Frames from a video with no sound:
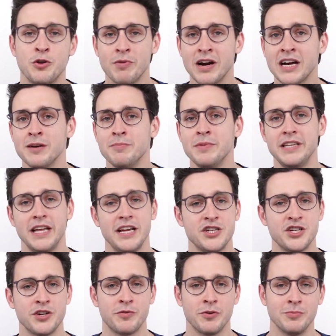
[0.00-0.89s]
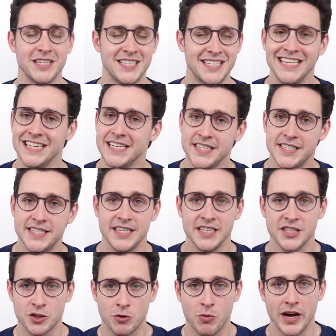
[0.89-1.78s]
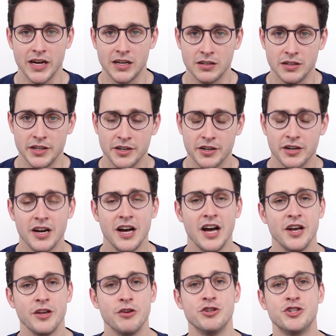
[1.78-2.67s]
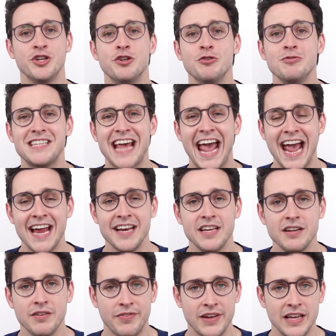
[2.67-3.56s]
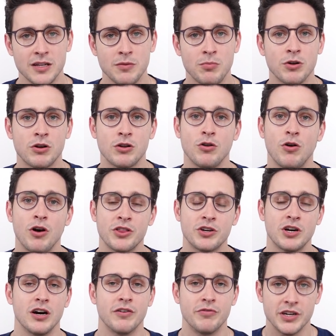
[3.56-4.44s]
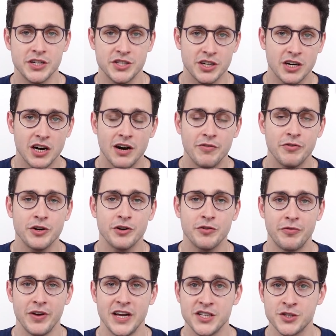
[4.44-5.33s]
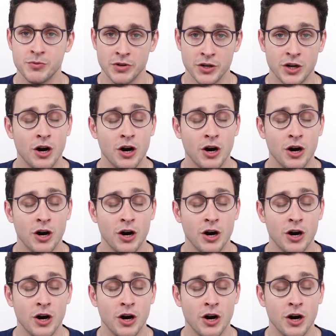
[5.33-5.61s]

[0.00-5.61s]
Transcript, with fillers: The recommendation from the CDC is quite clear. You should use any available cloth covering to cover your face when